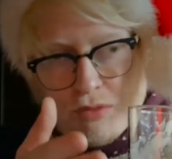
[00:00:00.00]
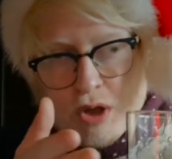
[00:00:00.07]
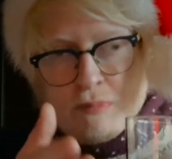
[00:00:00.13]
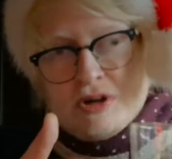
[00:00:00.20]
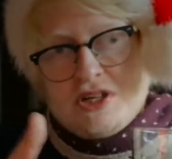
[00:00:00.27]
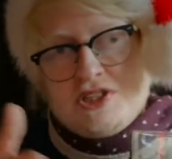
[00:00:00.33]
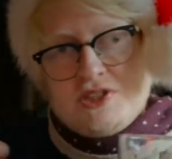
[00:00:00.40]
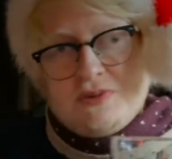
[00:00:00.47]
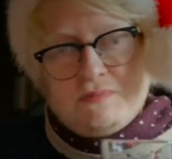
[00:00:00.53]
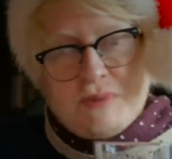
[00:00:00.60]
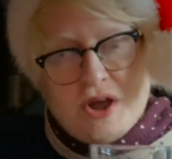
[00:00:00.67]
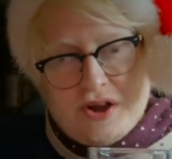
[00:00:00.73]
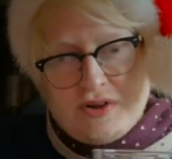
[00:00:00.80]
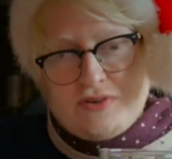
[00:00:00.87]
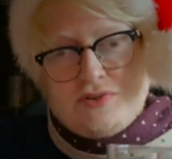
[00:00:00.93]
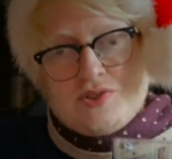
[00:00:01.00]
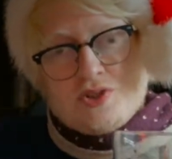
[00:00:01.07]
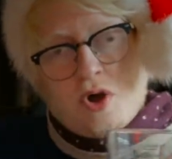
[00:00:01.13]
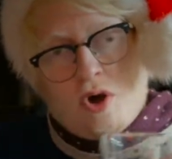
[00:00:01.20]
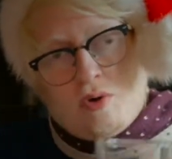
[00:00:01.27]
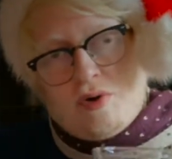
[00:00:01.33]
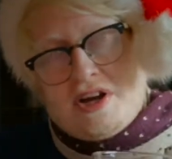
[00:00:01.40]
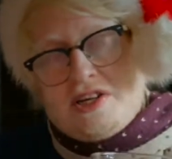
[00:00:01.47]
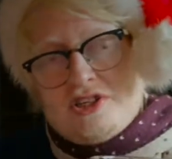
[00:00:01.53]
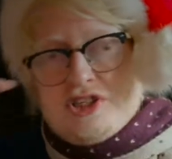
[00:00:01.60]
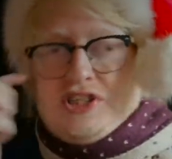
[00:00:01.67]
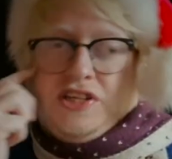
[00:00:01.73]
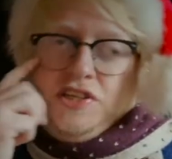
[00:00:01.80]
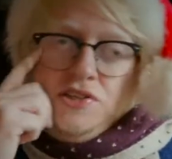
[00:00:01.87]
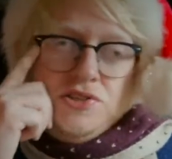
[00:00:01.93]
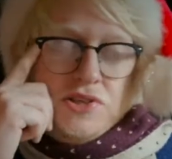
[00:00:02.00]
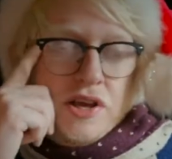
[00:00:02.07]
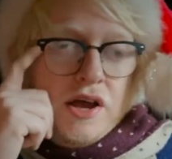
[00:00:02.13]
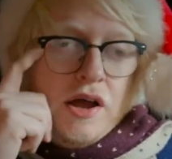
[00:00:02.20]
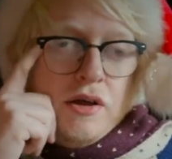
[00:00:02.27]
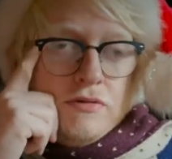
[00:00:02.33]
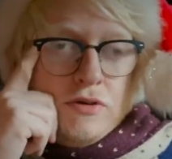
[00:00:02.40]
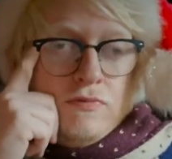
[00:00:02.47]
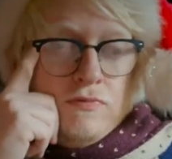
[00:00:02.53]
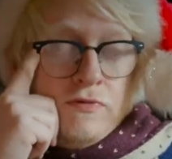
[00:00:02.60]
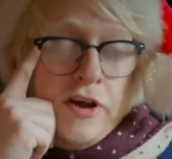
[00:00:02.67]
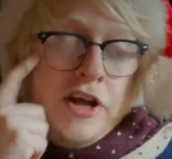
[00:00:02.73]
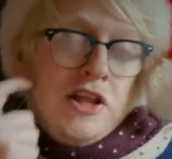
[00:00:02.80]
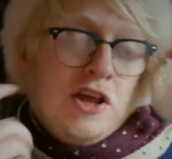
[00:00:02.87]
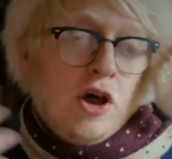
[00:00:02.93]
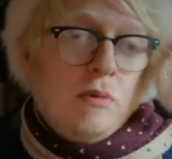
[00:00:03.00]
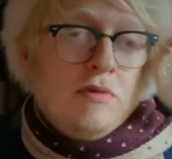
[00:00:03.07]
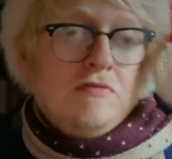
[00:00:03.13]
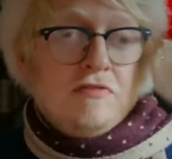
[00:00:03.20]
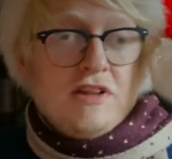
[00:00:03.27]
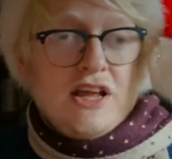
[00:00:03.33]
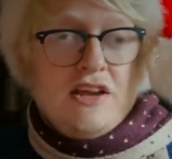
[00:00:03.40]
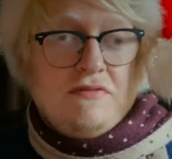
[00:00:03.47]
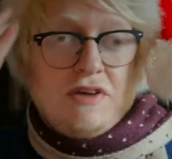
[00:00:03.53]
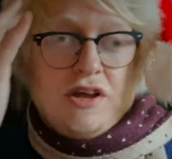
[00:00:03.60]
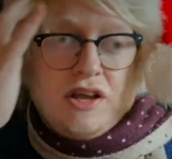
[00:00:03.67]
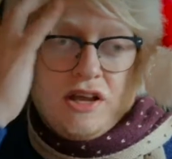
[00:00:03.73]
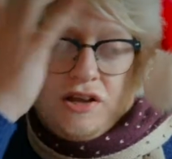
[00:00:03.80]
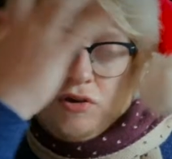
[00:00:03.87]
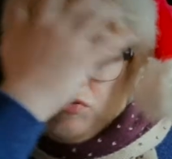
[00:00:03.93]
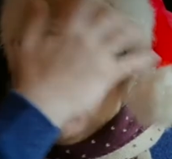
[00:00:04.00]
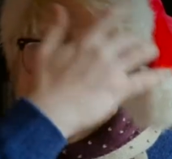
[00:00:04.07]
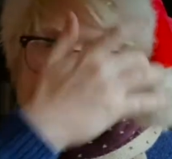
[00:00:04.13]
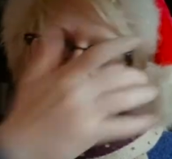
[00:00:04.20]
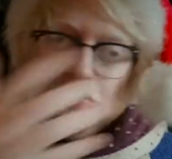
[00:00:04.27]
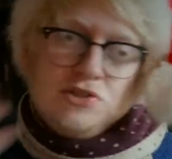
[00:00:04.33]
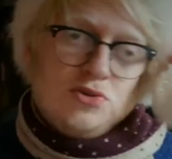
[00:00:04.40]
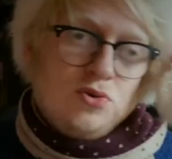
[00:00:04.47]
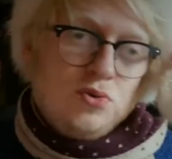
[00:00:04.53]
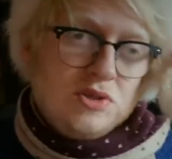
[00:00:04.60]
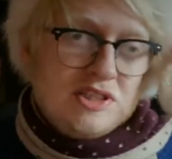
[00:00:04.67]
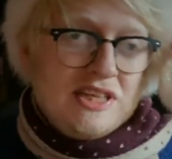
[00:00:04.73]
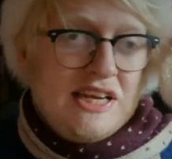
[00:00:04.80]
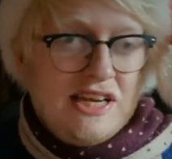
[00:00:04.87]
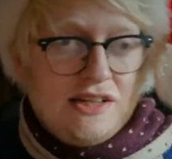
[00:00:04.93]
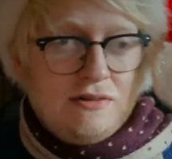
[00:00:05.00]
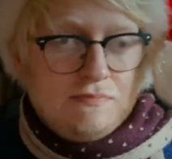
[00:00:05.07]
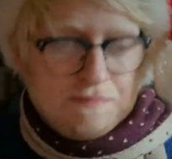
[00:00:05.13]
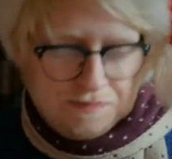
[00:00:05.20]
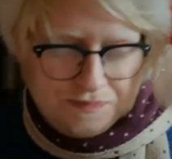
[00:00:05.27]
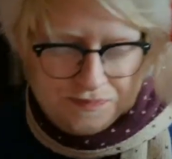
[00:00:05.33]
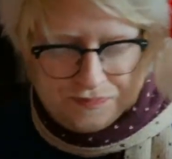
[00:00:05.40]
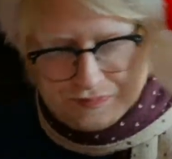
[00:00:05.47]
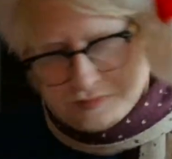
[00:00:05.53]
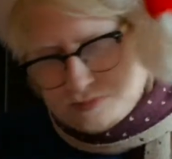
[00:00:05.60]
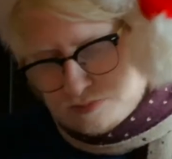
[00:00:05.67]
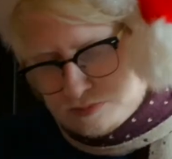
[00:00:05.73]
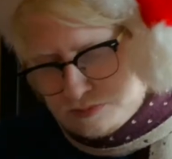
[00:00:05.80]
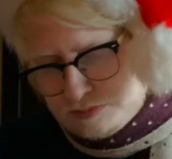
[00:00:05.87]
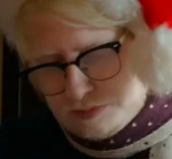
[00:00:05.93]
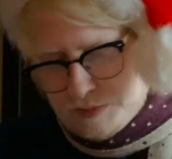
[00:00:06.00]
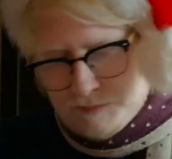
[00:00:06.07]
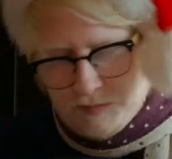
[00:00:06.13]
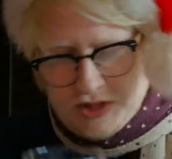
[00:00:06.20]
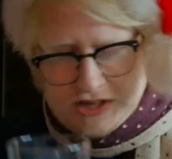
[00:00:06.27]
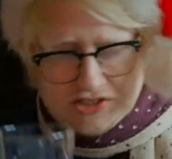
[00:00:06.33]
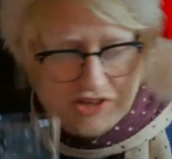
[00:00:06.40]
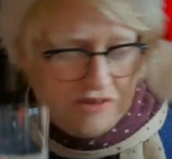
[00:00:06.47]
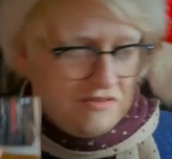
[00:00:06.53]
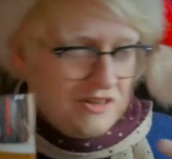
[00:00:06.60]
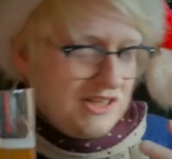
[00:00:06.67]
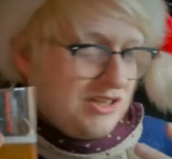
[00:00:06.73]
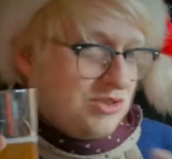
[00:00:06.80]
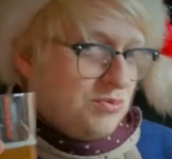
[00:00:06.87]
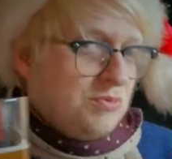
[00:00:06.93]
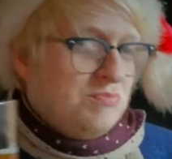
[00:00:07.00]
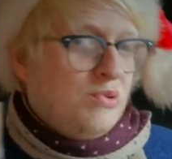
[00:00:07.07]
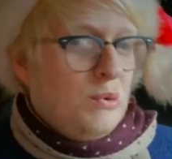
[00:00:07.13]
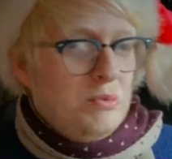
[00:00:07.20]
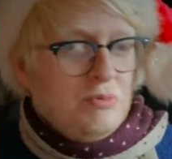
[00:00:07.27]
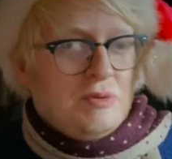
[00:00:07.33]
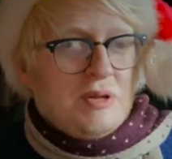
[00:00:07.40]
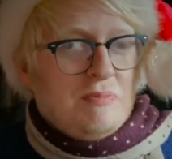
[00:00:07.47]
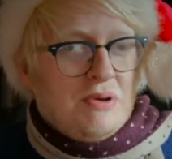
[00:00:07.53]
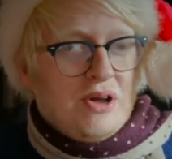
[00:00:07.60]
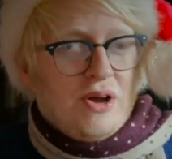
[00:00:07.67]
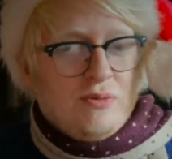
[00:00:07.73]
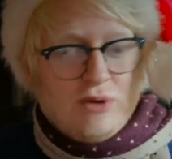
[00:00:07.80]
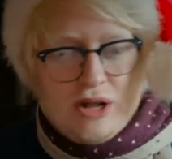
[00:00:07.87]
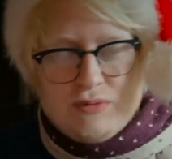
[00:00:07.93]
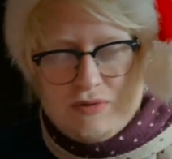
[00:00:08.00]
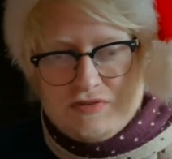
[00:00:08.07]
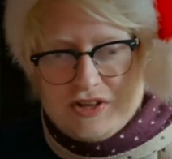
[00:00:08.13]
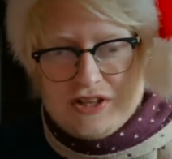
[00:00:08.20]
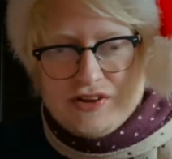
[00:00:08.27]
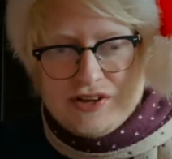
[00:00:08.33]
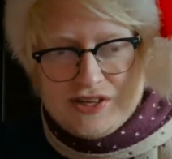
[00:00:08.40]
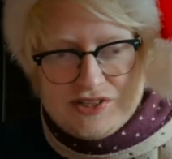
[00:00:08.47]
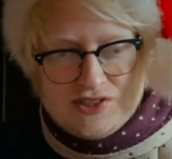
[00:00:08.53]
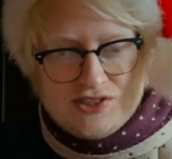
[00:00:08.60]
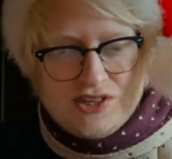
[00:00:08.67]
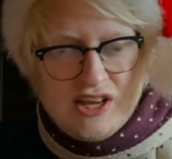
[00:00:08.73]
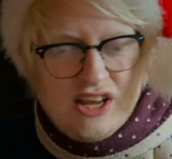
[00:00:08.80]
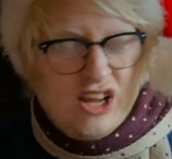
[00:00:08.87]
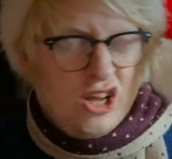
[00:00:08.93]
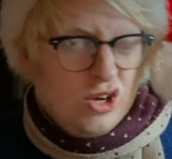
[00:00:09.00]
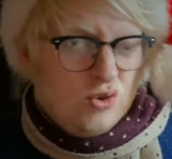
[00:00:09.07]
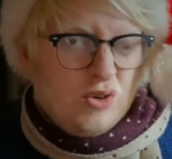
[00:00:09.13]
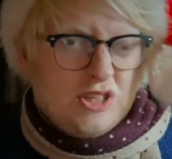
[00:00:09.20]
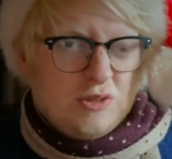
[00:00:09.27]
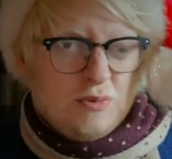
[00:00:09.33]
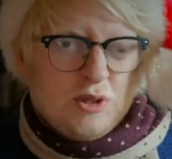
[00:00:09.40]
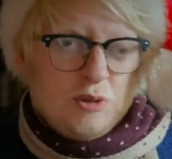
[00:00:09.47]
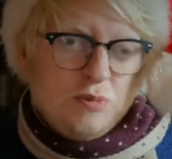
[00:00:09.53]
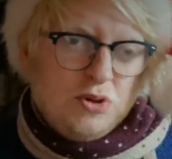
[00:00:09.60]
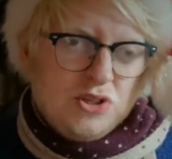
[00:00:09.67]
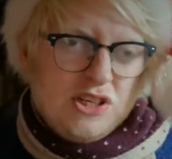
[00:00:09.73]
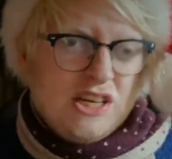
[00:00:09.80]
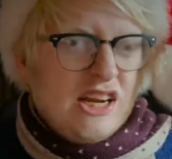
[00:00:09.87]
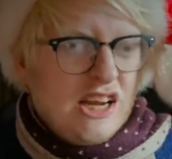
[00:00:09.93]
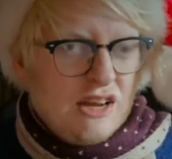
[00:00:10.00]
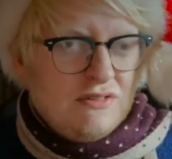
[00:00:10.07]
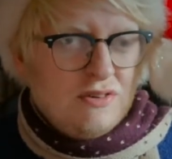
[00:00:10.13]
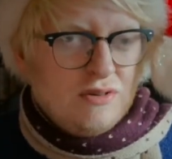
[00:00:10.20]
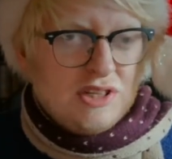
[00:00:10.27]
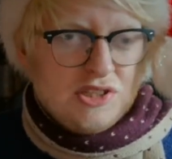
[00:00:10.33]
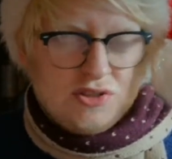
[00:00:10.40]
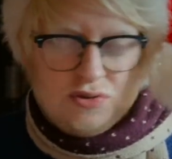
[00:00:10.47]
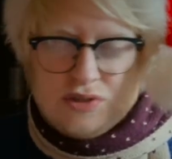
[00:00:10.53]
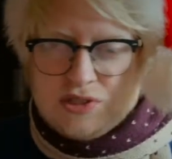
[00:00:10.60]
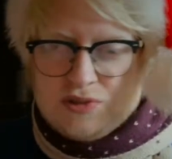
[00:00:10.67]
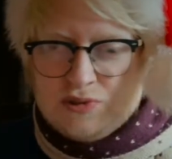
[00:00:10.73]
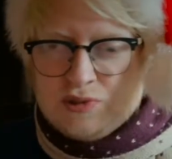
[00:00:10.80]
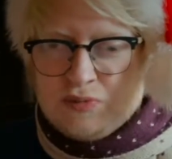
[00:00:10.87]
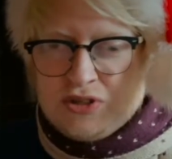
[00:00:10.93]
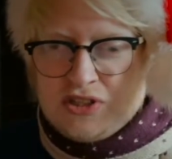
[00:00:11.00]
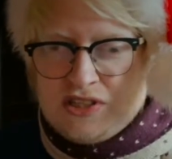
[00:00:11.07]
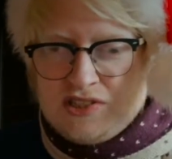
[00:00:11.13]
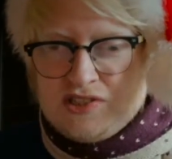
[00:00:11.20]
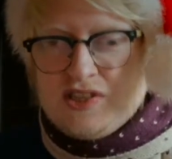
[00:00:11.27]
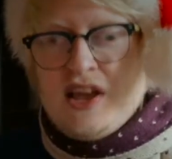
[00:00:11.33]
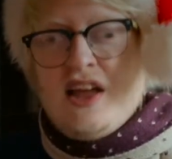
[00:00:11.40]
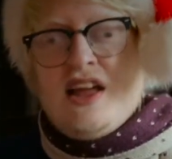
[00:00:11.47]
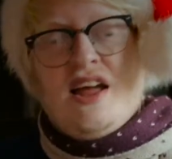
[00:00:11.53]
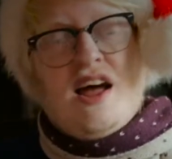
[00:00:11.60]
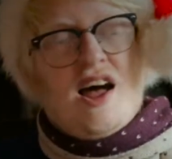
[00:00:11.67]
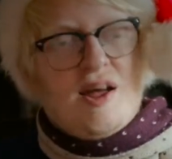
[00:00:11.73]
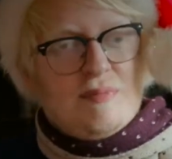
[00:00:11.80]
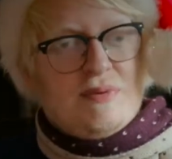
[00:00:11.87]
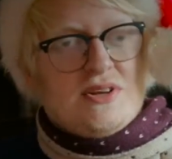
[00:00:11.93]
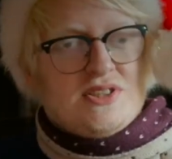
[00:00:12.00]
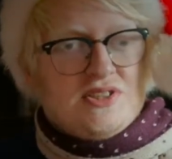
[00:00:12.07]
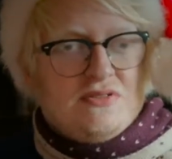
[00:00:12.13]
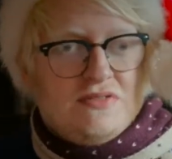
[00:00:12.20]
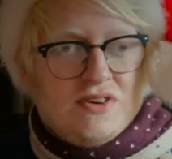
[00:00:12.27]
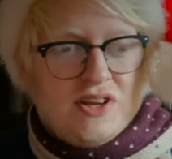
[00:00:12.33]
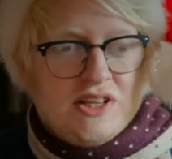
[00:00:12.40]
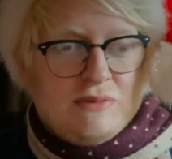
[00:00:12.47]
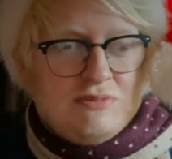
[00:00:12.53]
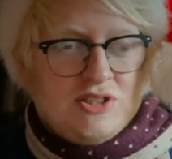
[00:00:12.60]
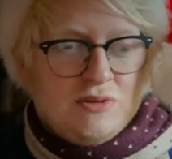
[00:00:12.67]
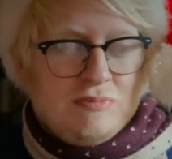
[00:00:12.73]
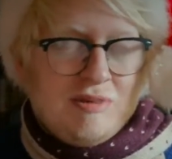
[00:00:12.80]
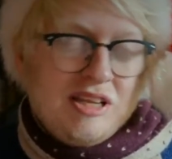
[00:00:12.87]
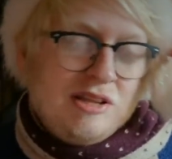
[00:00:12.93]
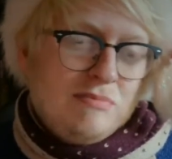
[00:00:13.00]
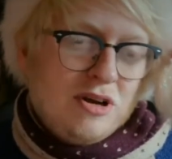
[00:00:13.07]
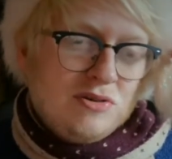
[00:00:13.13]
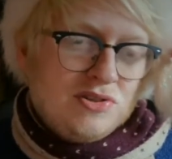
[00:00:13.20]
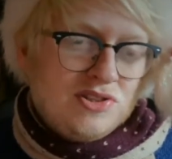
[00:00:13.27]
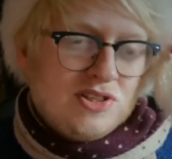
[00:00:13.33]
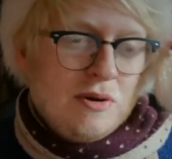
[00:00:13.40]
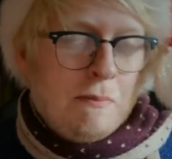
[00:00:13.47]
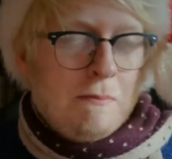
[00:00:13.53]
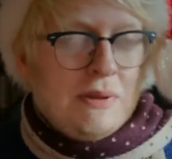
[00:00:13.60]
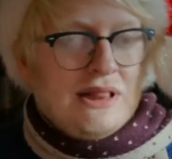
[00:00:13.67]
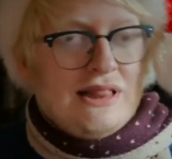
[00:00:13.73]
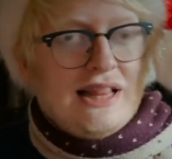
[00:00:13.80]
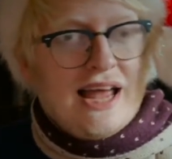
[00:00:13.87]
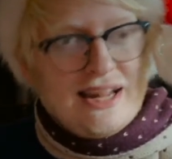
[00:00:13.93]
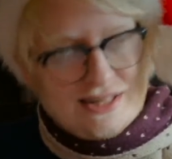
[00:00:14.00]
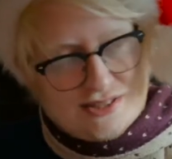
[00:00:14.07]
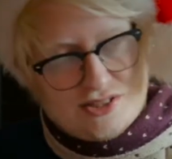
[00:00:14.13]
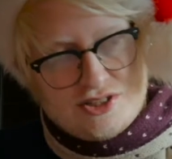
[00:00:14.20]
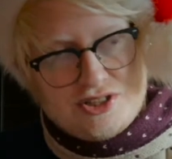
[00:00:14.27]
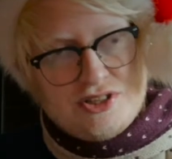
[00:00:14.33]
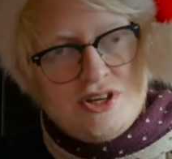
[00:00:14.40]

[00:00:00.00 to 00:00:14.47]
But I suppose orange is a fairly common flavour in Christmas cuisine. So I think this would probably pair well with a nice Christmas pudding, if you're into Christmas puddings. I personally find them to be the most bland